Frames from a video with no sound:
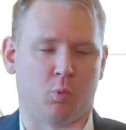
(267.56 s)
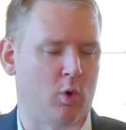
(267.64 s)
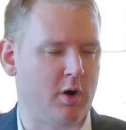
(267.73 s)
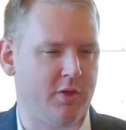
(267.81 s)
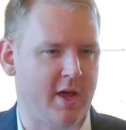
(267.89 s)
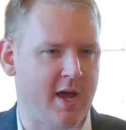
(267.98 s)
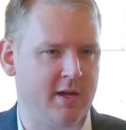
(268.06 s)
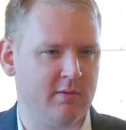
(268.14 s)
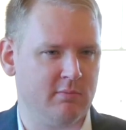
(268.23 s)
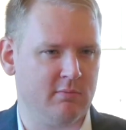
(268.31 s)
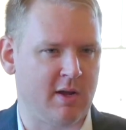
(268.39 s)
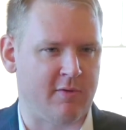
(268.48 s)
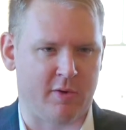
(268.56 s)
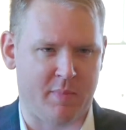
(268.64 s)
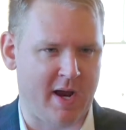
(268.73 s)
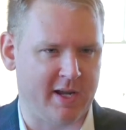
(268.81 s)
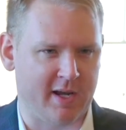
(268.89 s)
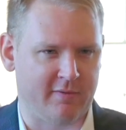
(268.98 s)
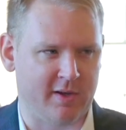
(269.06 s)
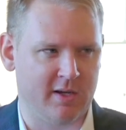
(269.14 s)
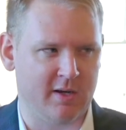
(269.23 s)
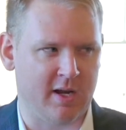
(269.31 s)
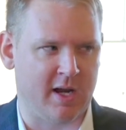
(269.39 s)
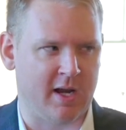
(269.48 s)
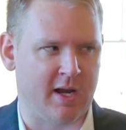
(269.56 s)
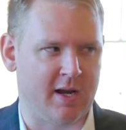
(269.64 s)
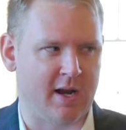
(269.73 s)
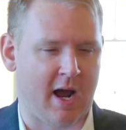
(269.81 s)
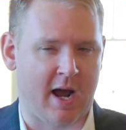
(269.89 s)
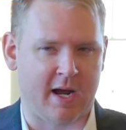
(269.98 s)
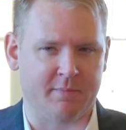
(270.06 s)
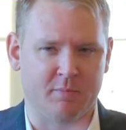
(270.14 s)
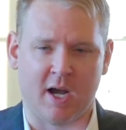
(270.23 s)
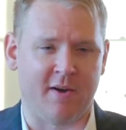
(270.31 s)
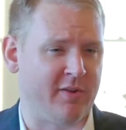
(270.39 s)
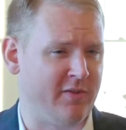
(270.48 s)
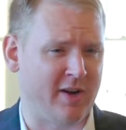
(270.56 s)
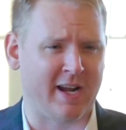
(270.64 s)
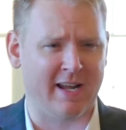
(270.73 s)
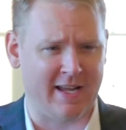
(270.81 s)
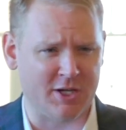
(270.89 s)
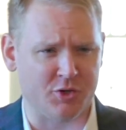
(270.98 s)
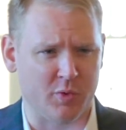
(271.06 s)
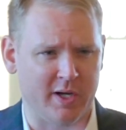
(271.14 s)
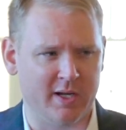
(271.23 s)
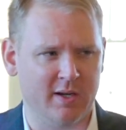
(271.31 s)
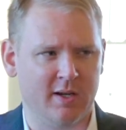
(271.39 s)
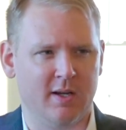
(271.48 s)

worth that, every penny of it, and I'm confident that I can get to it.